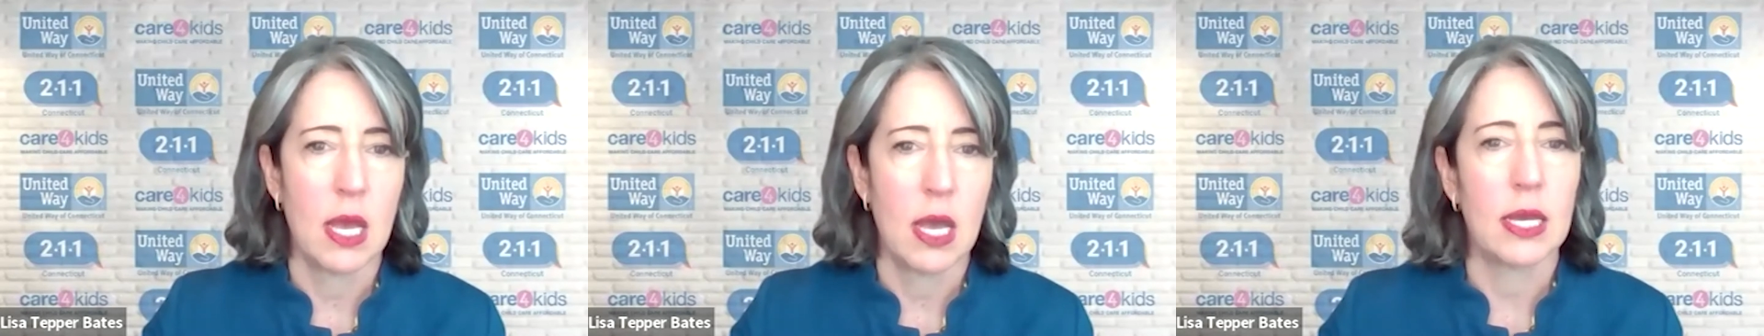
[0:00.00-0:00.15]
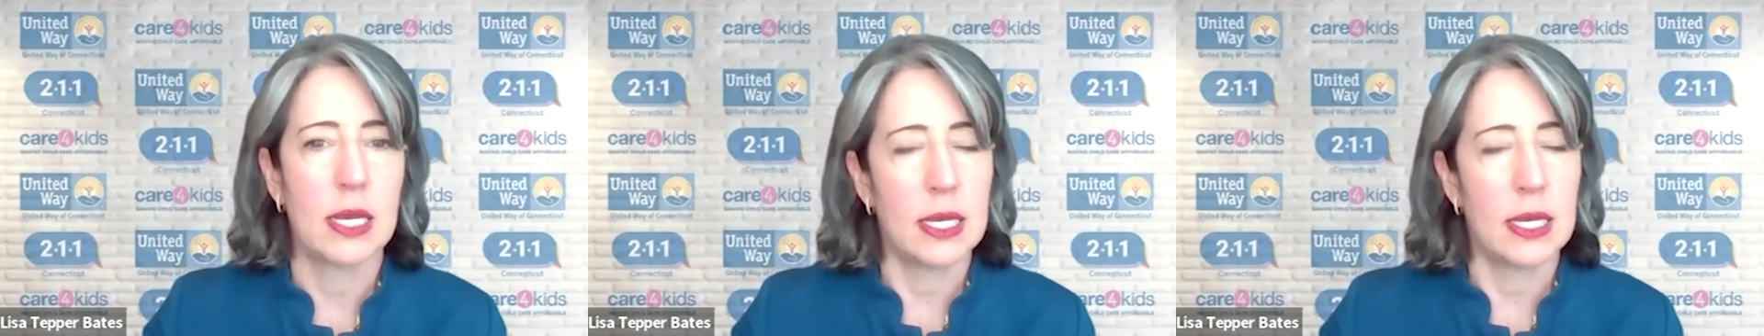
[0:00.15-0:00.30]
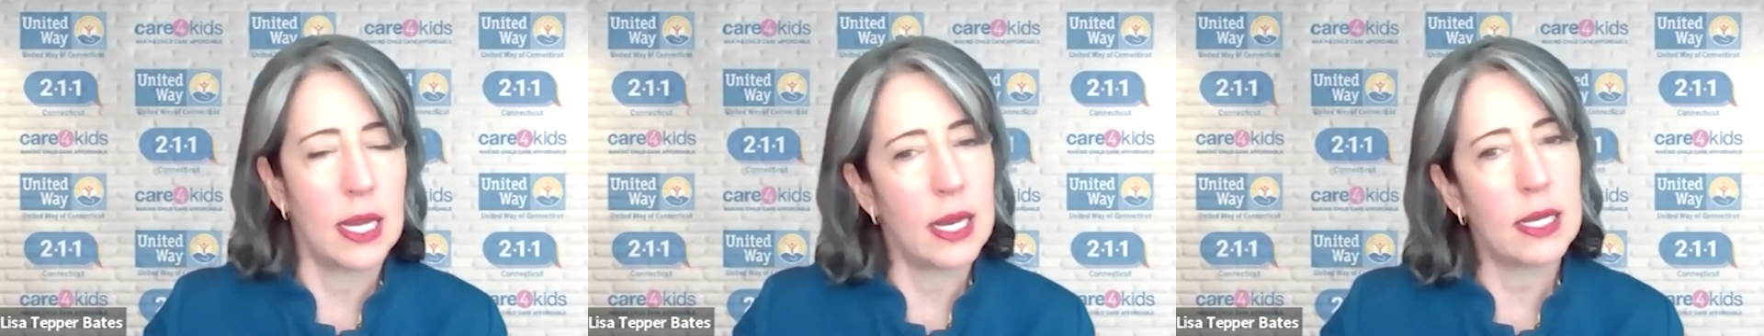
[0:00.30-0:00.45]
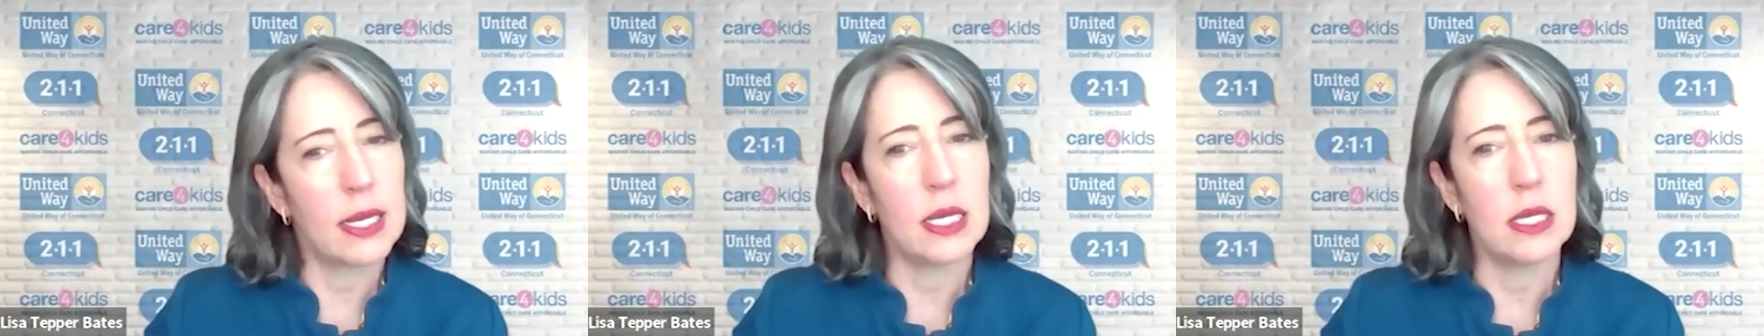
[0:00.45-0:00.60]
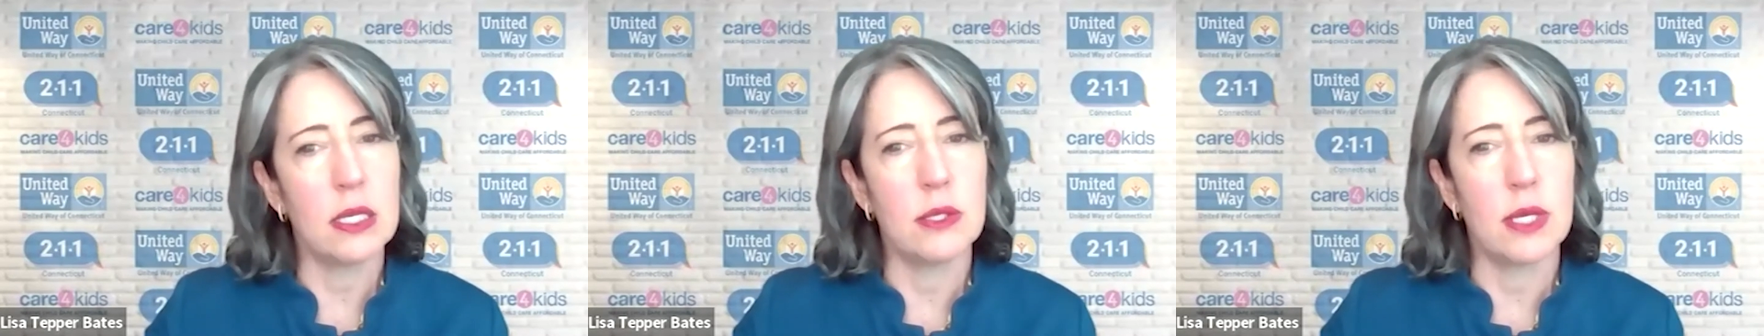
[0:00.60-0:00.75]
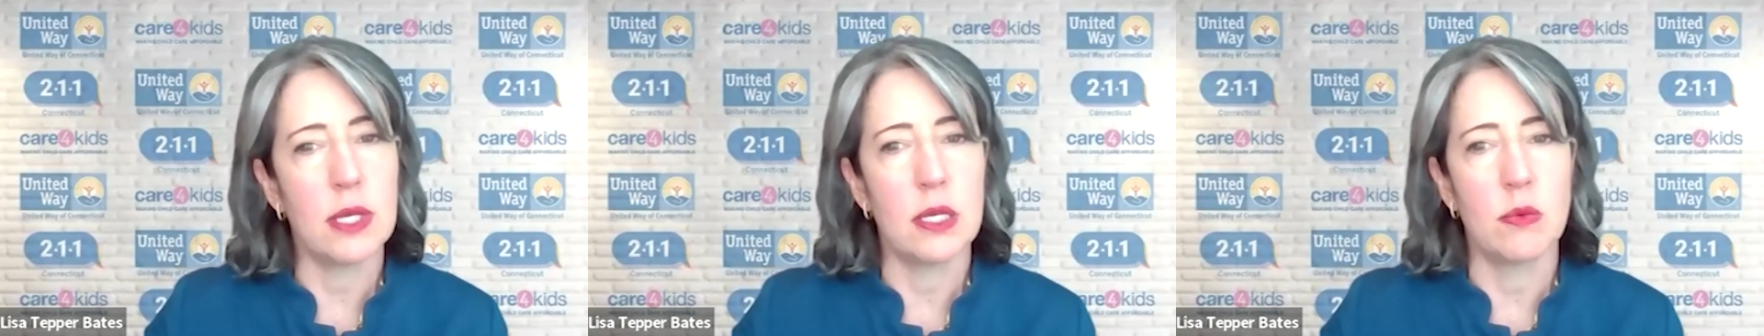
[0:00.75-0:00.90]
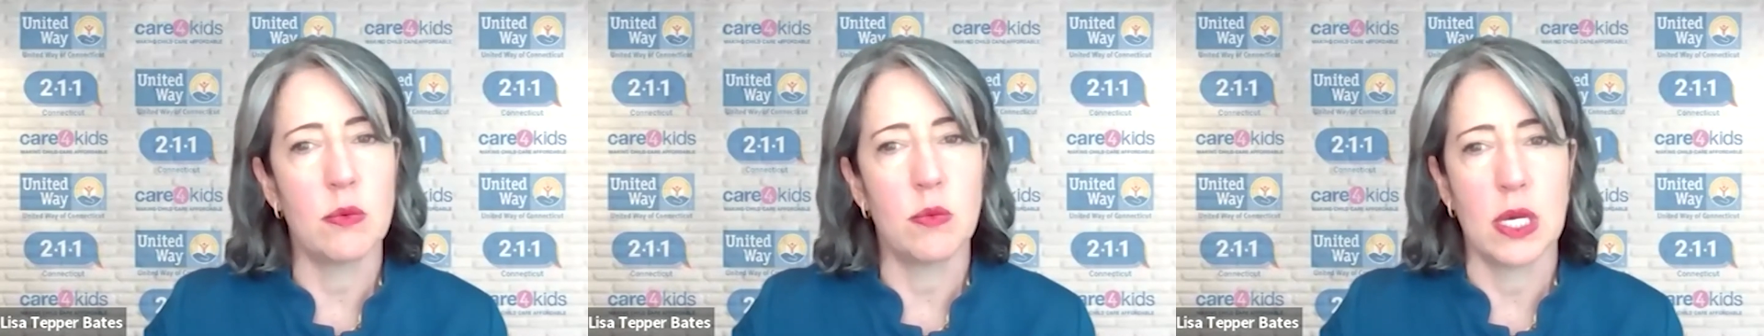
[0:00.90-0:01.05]
Connecticut
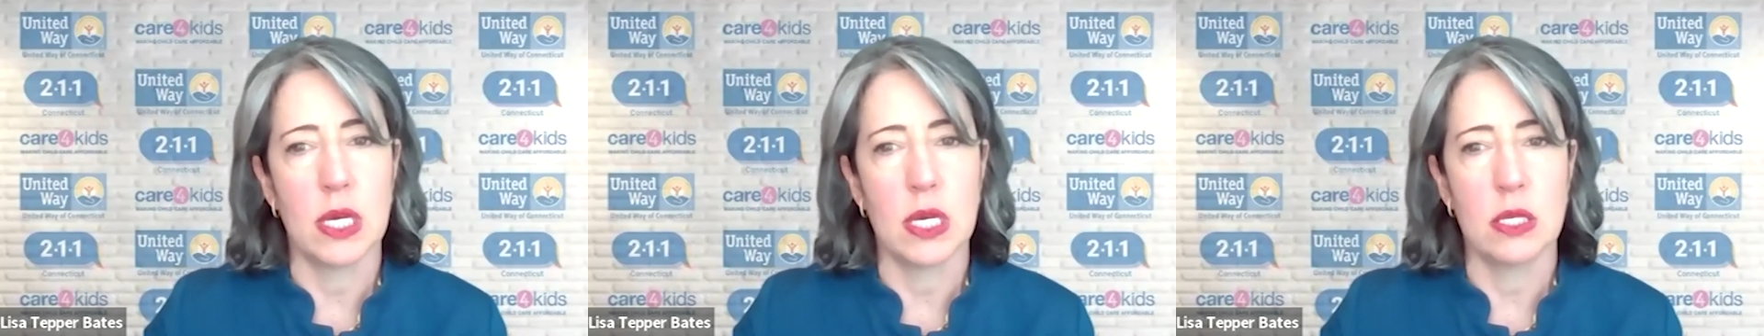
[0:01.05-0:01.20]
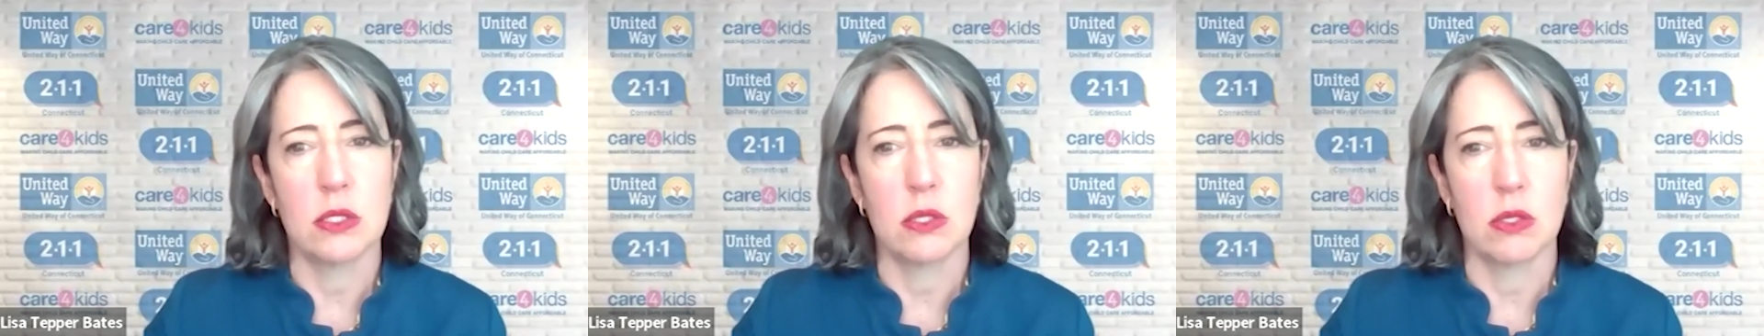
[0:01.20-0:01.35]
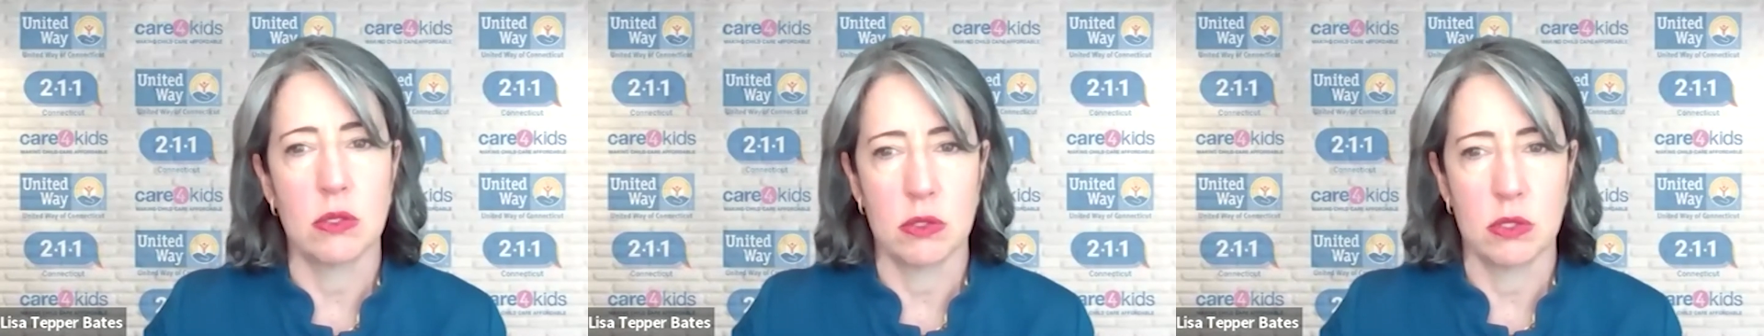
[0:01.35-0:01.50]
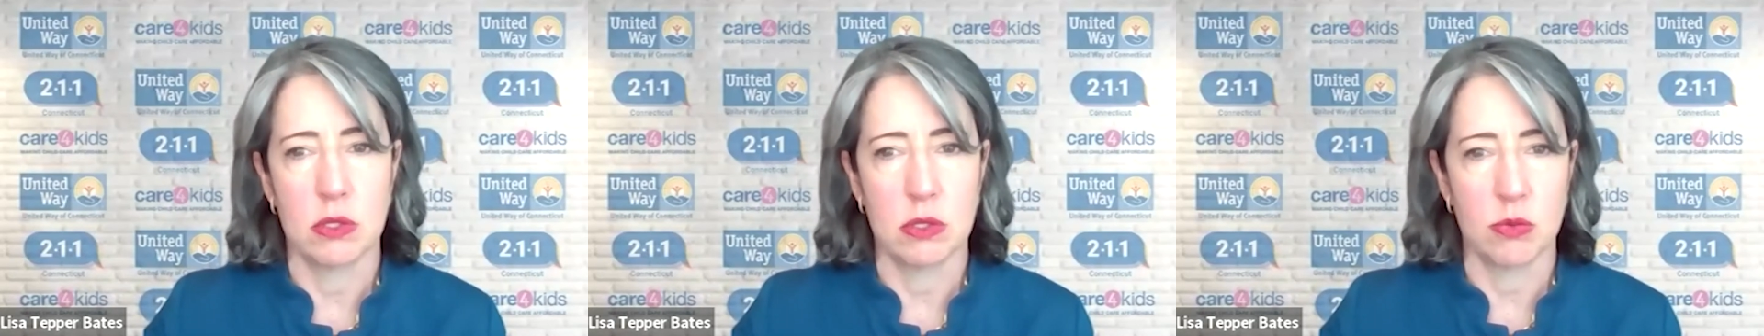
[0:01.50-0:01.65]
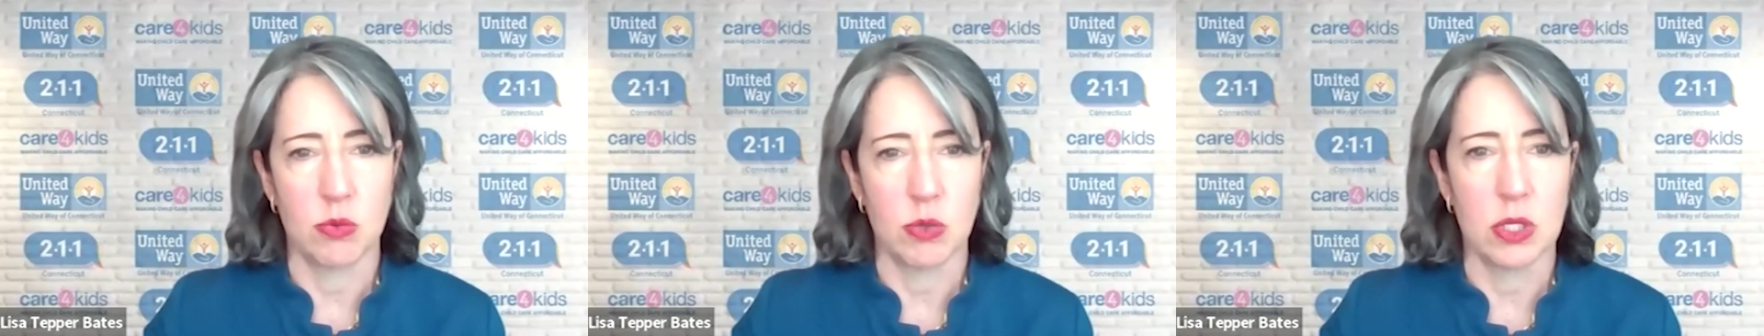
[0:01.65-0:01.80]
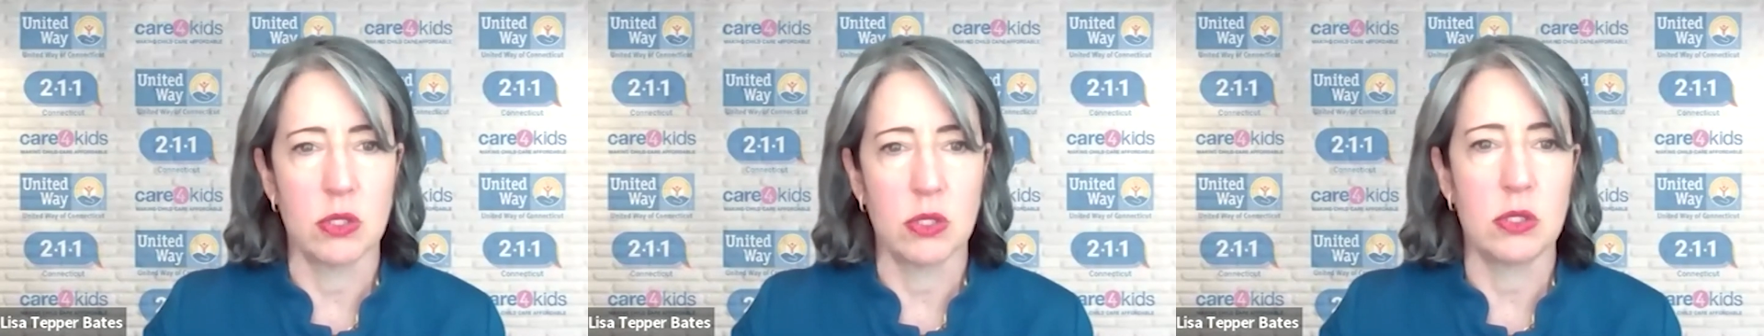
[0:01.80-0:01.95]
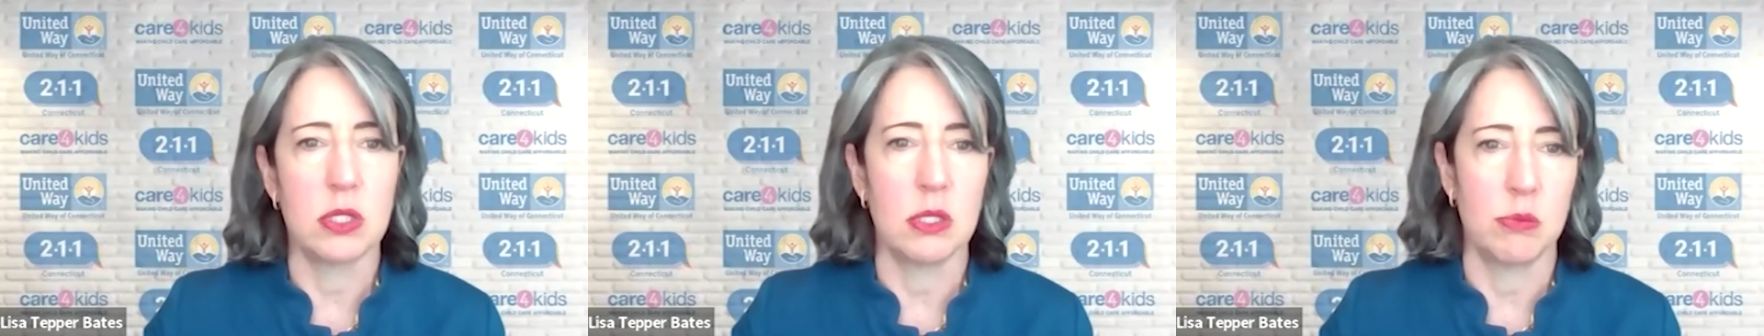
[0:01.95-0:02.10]
United Ways are thrilled